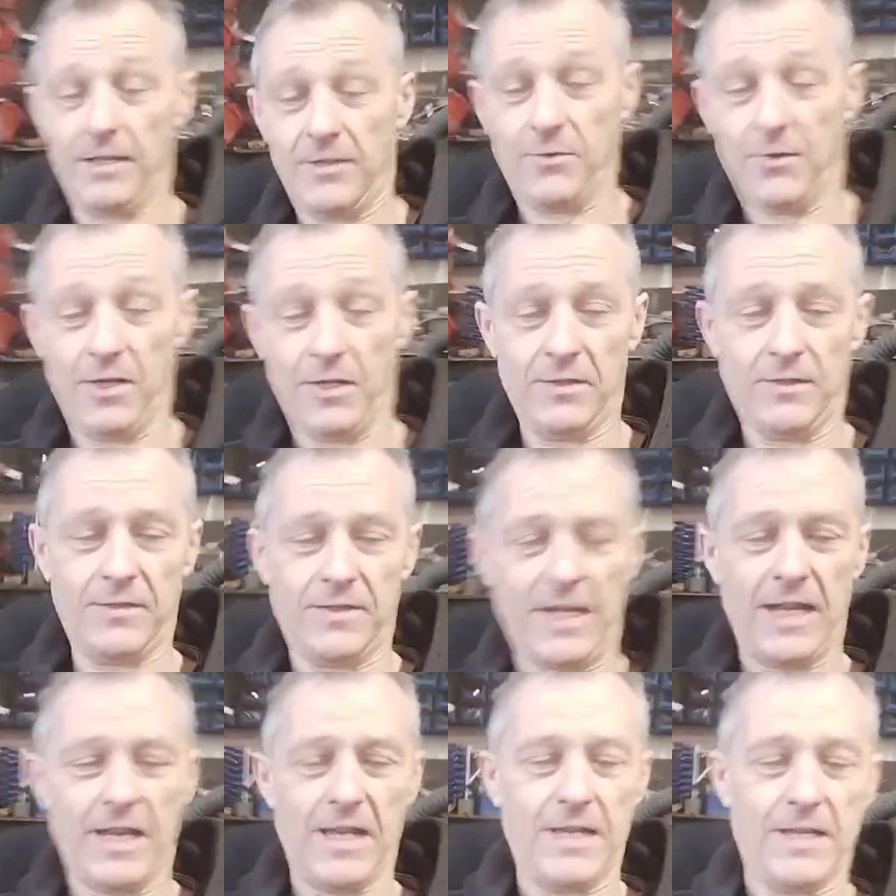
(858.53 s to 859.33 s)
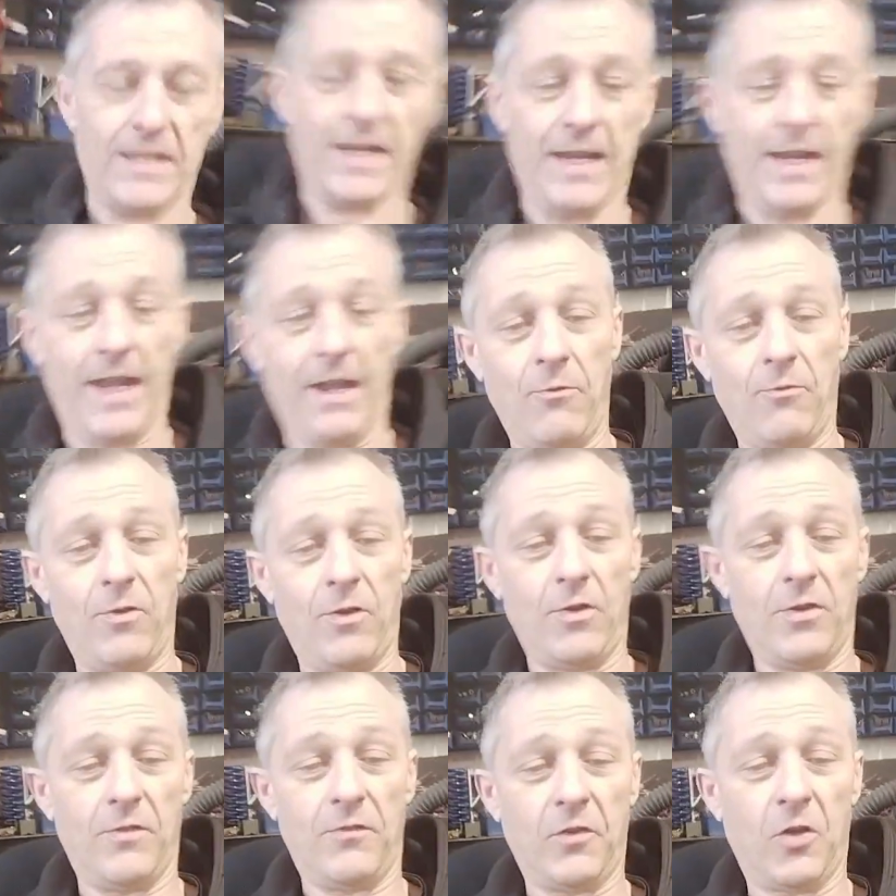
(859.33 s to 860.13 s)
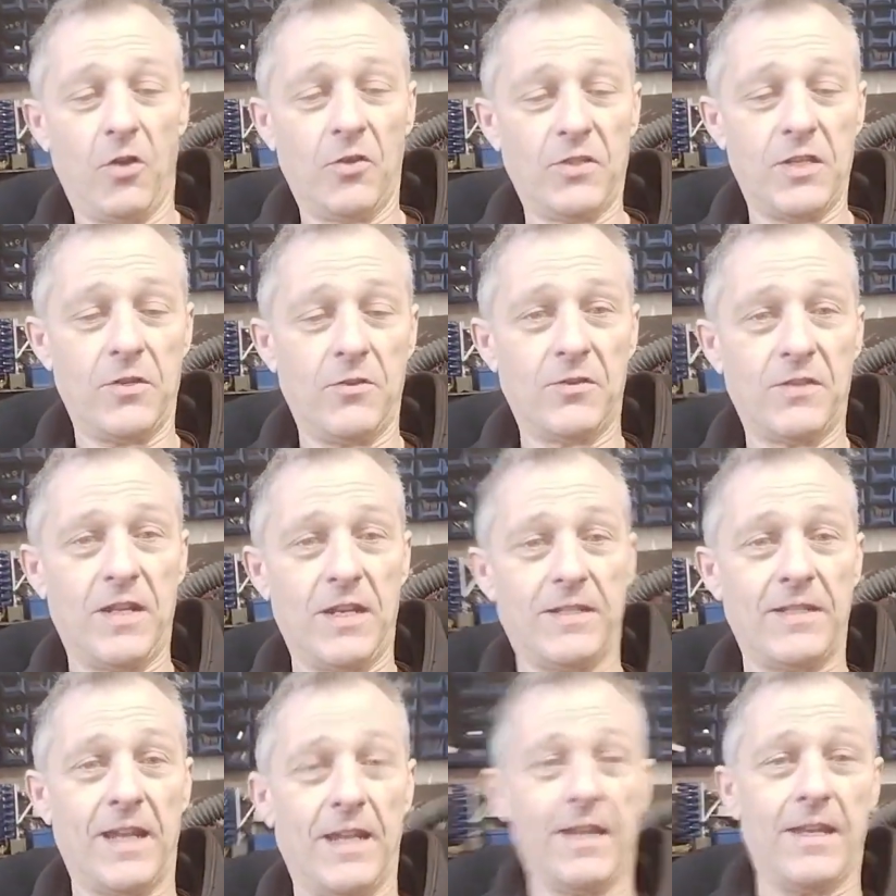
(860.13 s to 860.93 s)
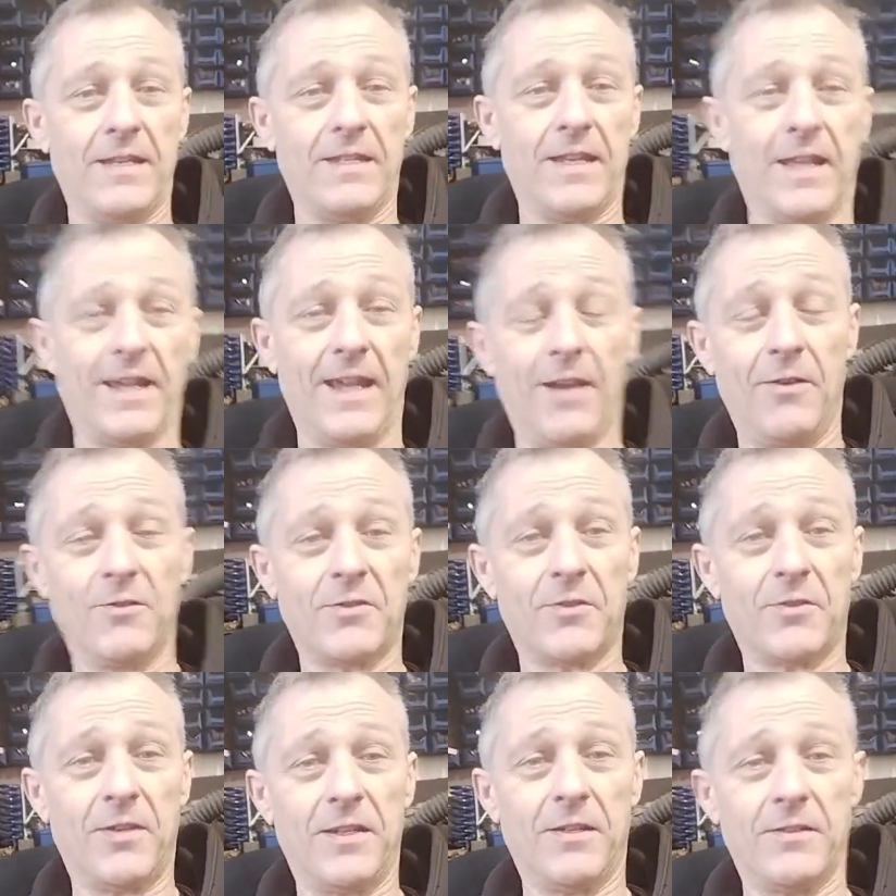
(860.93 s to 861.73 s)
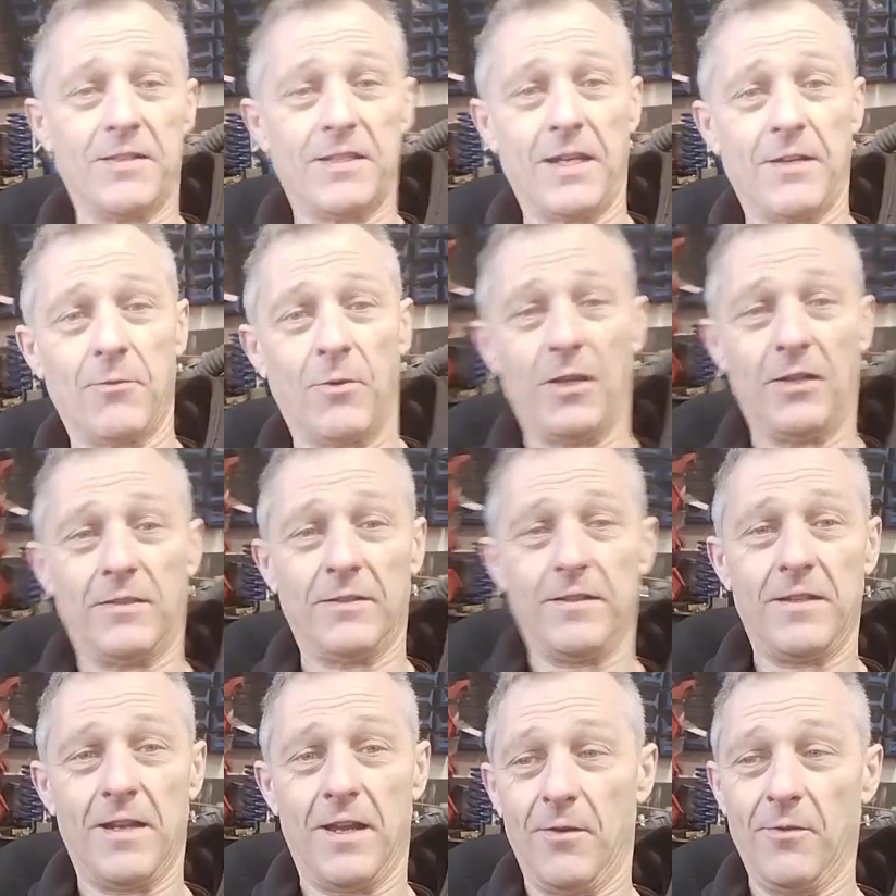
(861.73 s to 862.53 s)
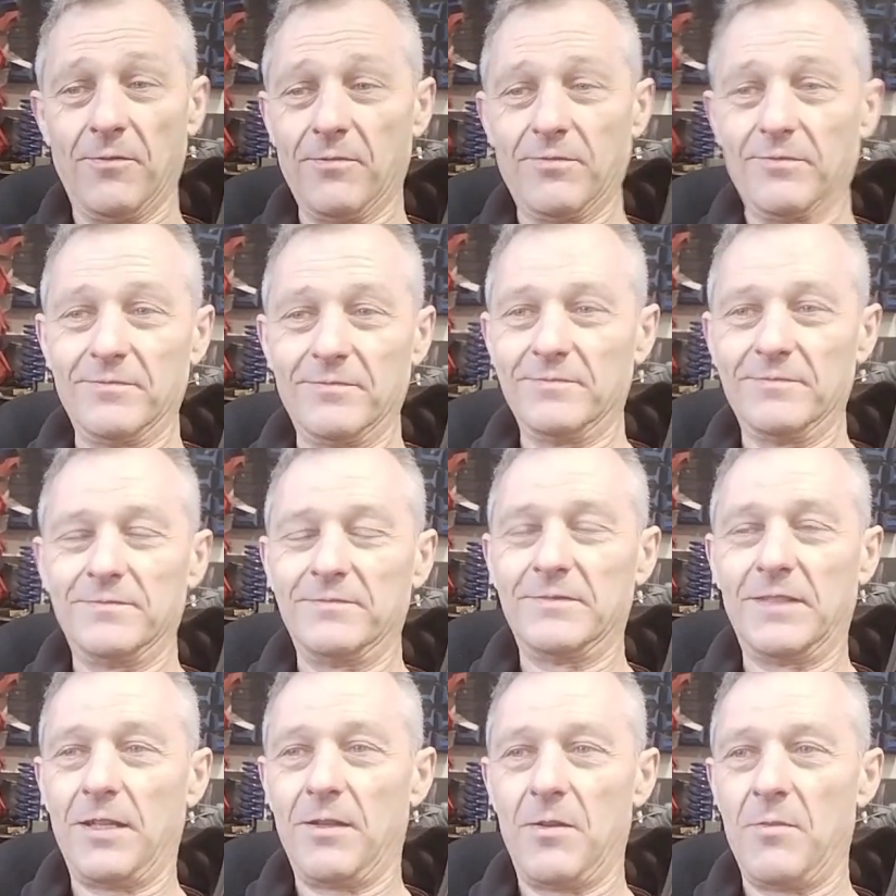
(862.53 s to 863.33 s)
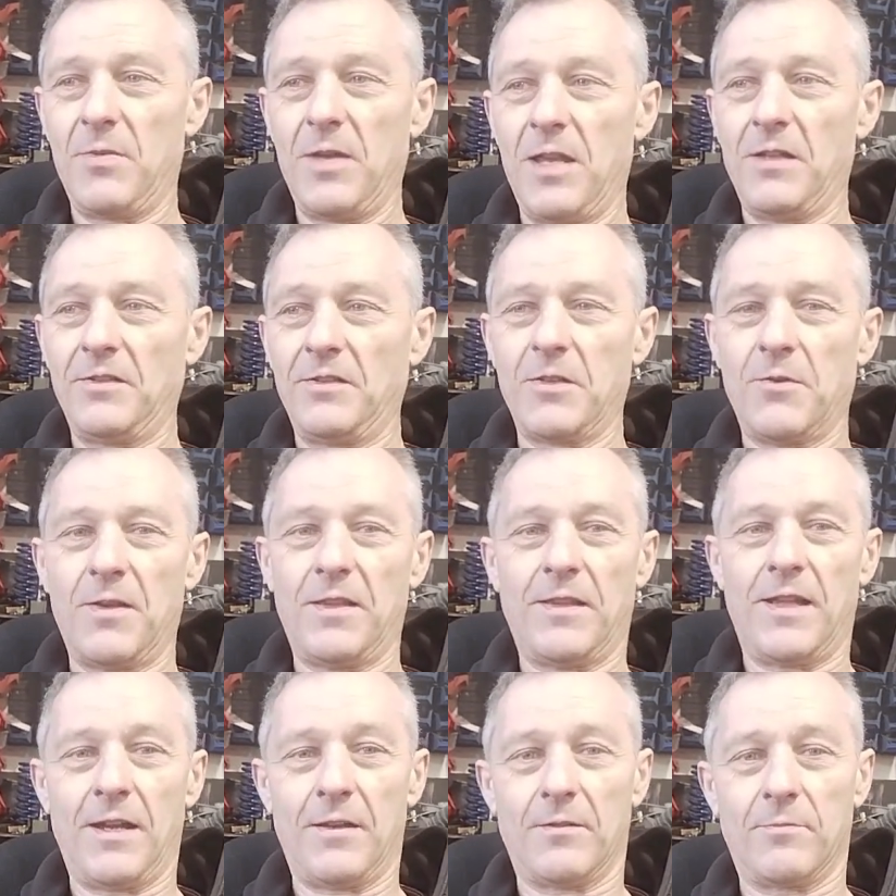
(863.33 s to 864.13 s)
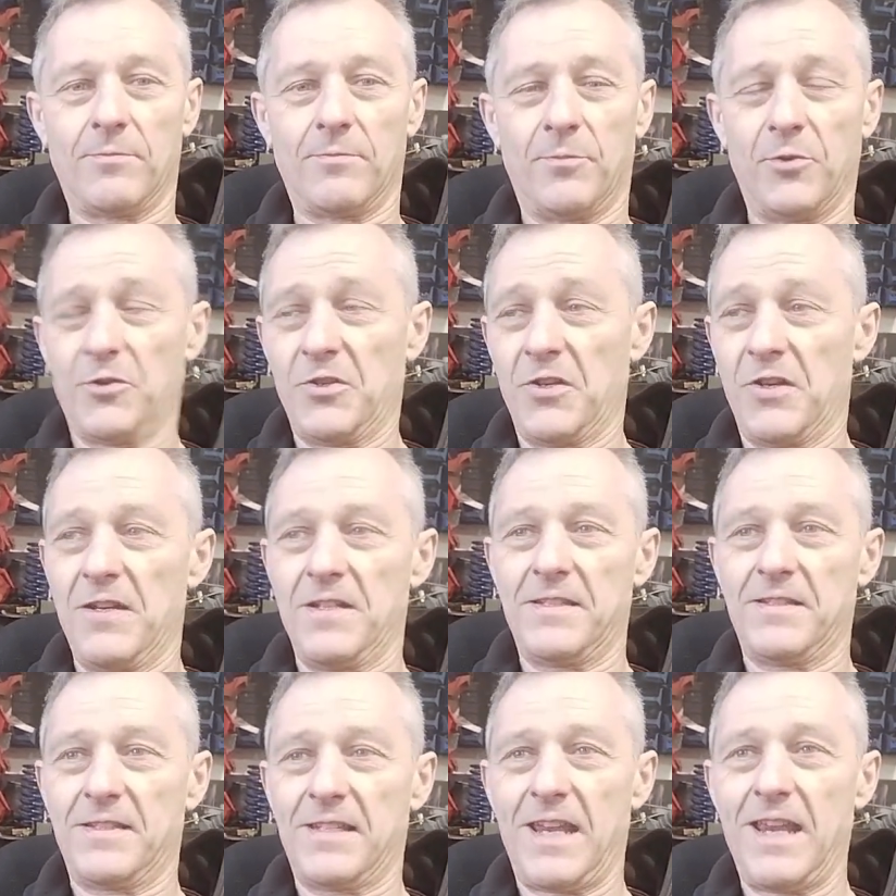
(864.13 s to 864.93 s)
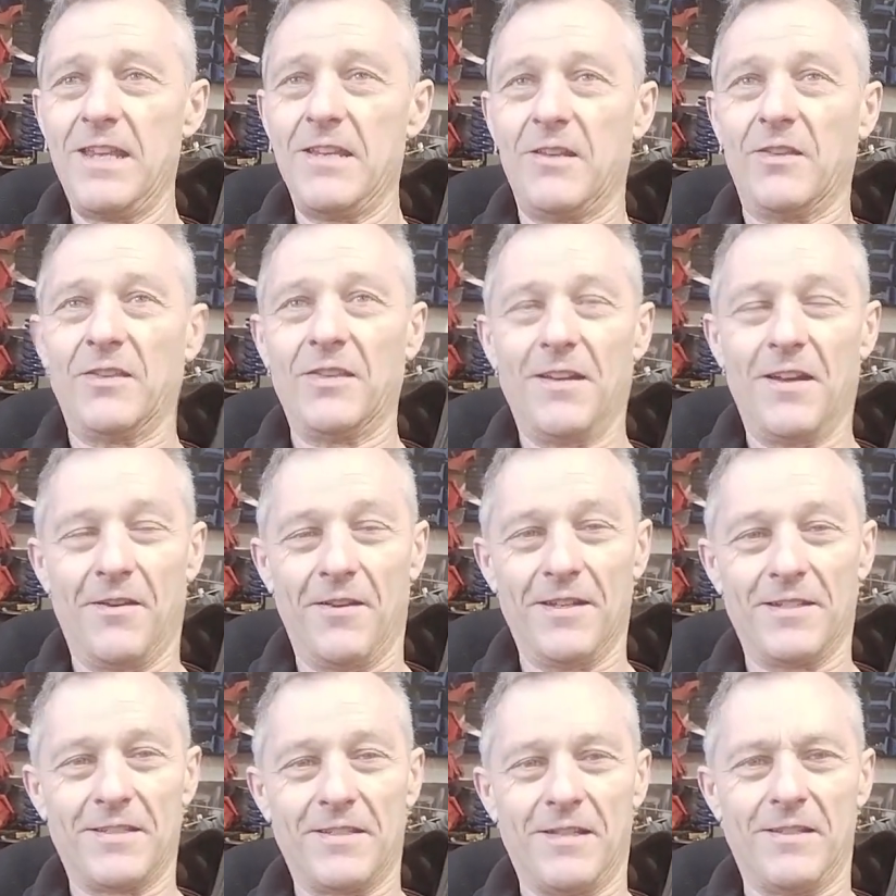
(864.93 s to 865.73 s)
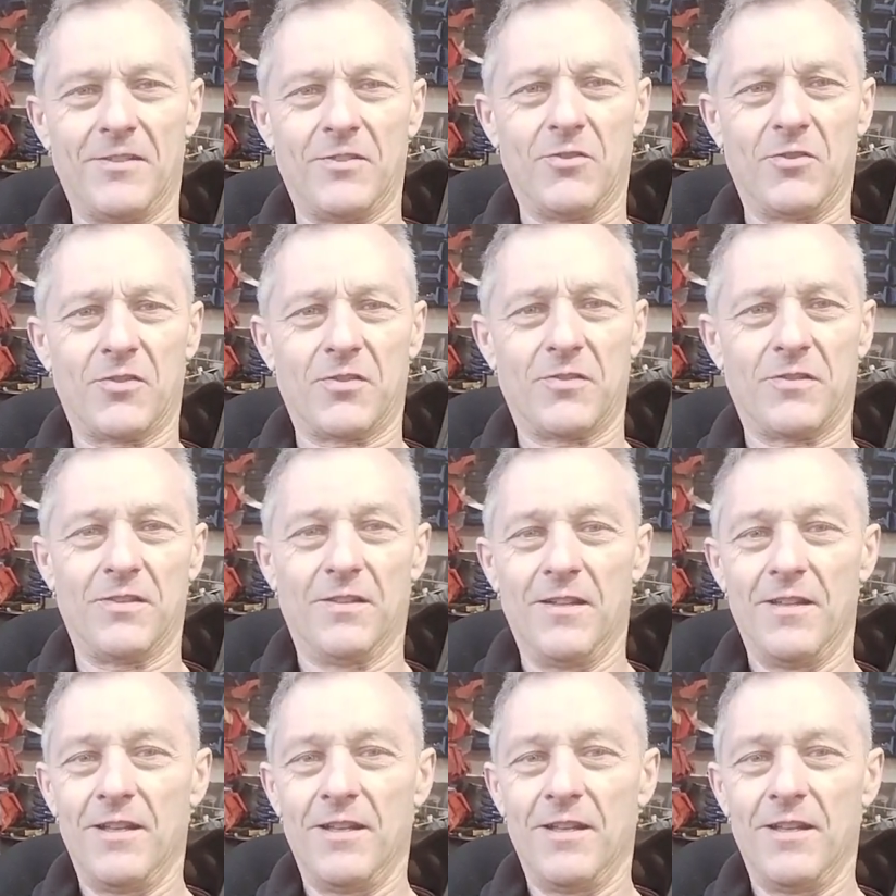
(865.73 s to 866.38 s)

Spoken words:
I do it day in, day out. And of course he does it day in, day out. So he can TIG weld, you know, he'll do it like brushing his teeth. You know, it's just,